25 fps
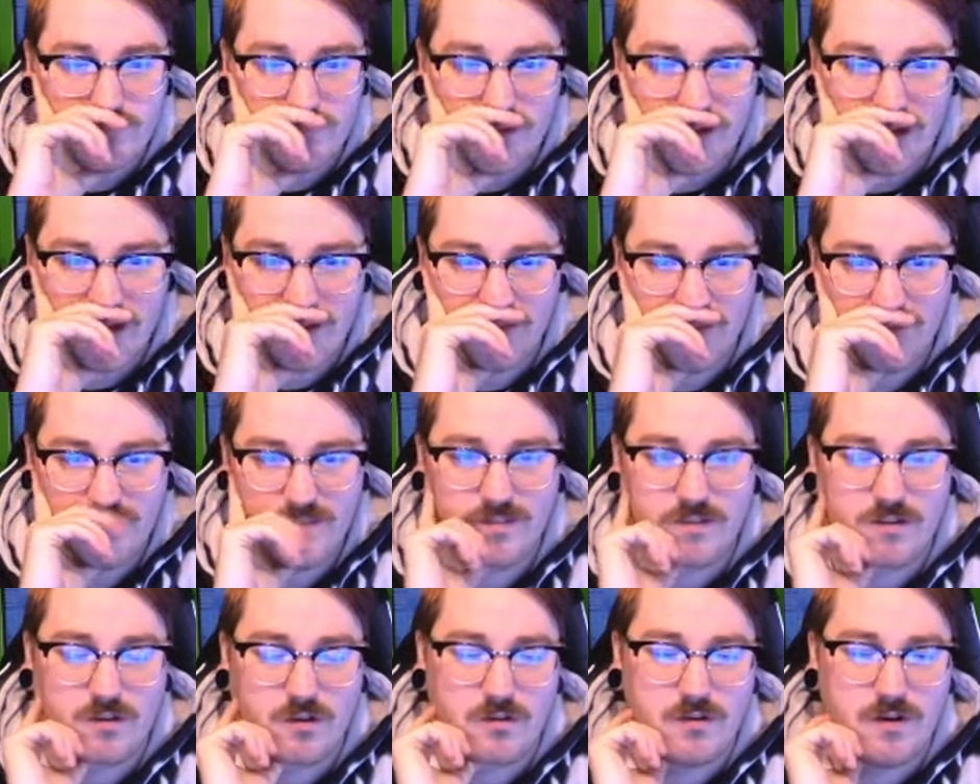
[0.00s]
I think he's
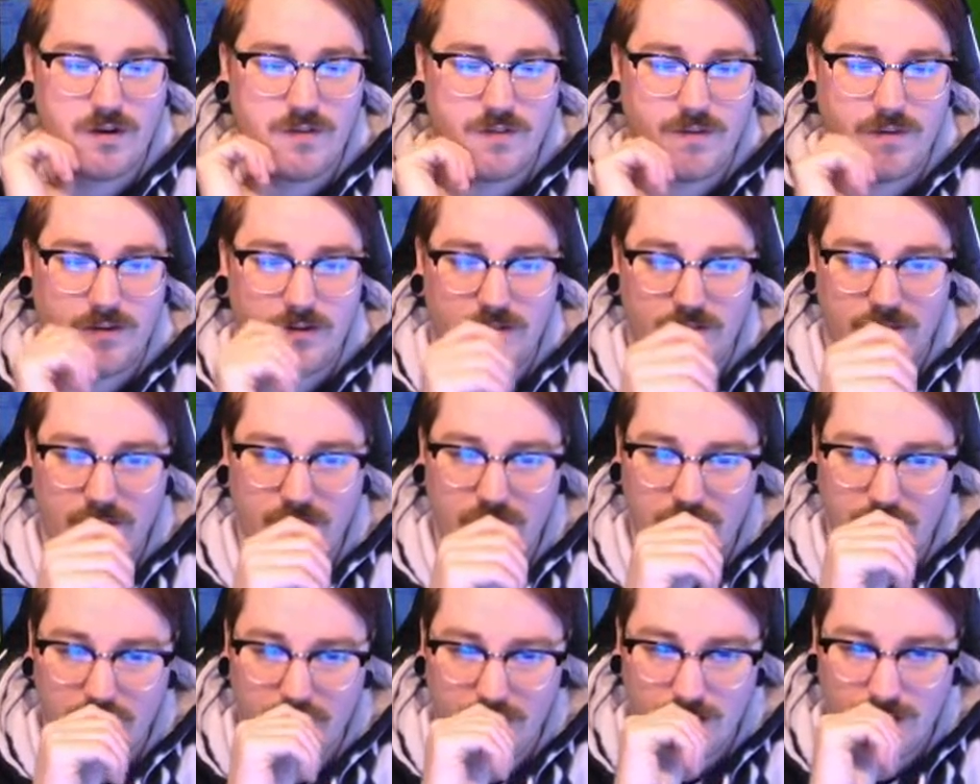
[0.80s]
going to go right there.
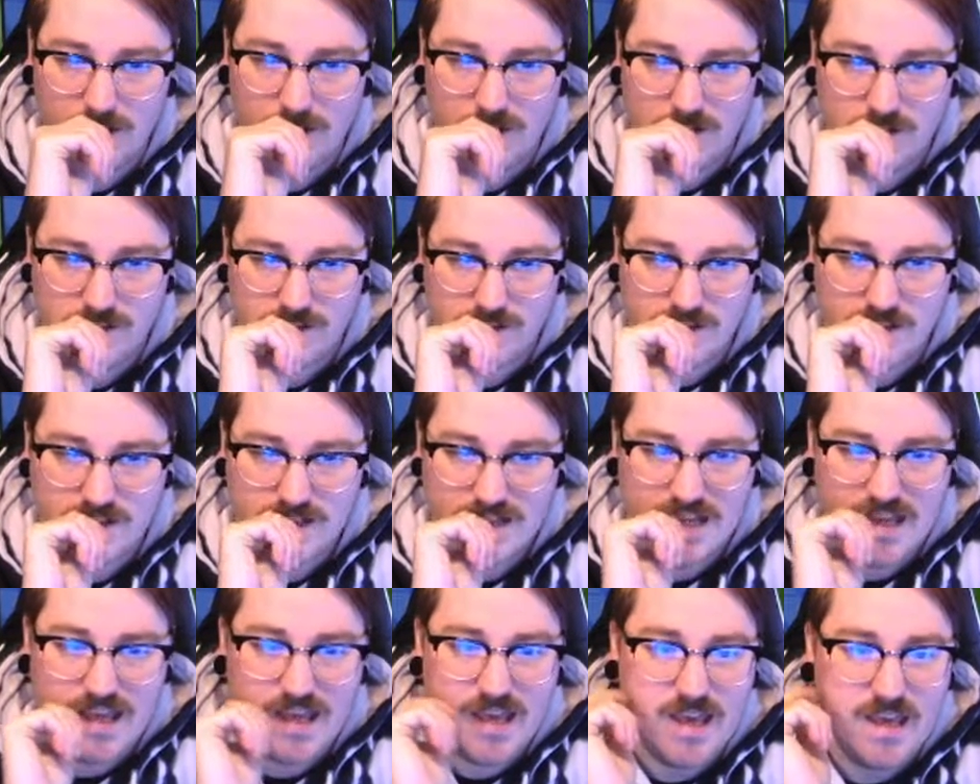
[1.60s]

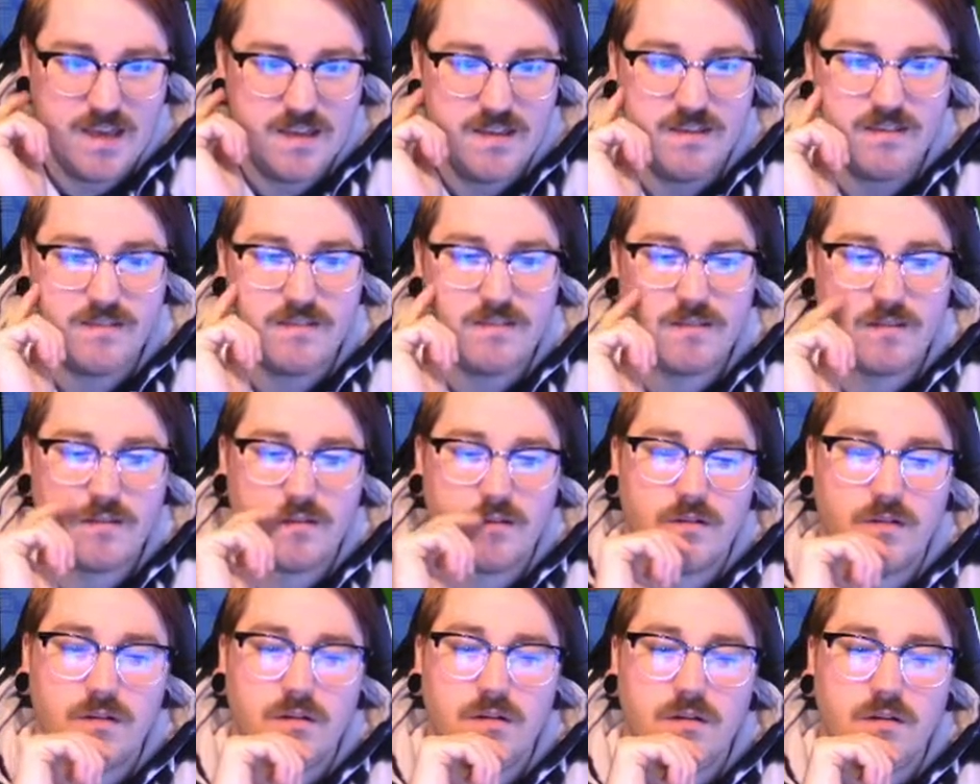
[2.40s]
His
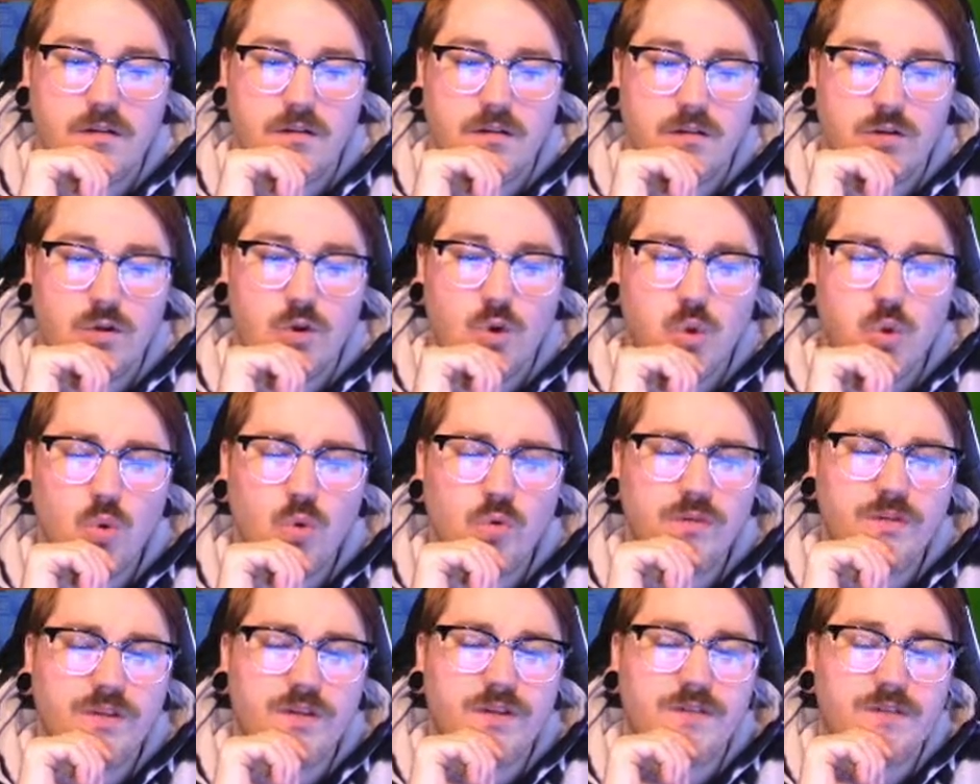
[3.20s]

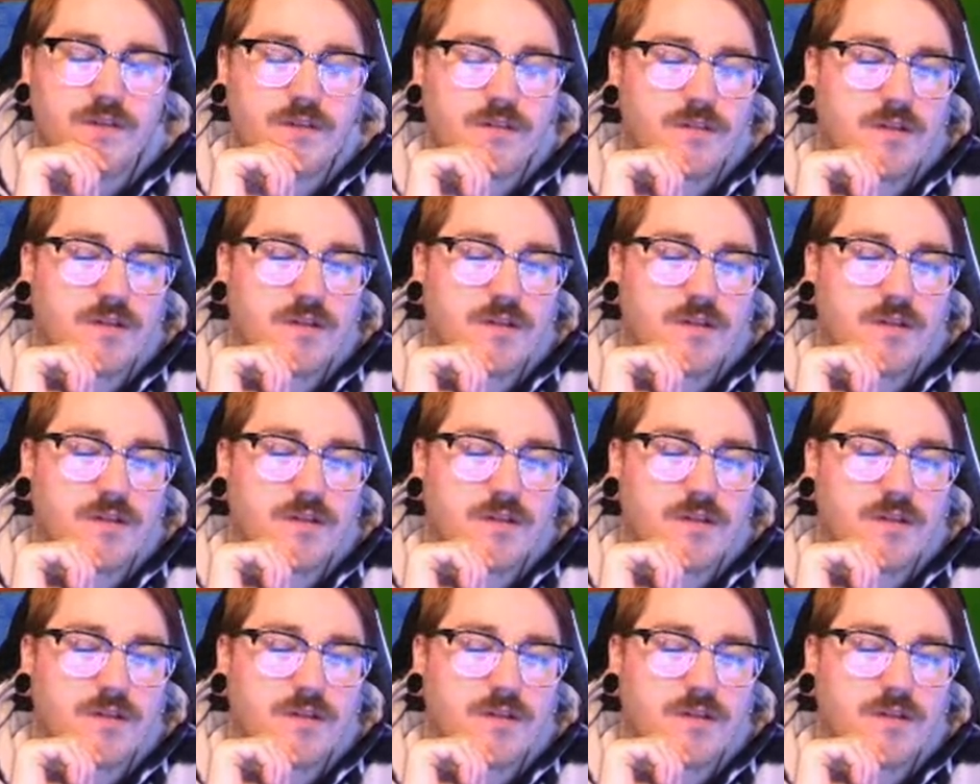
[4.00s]
coolness does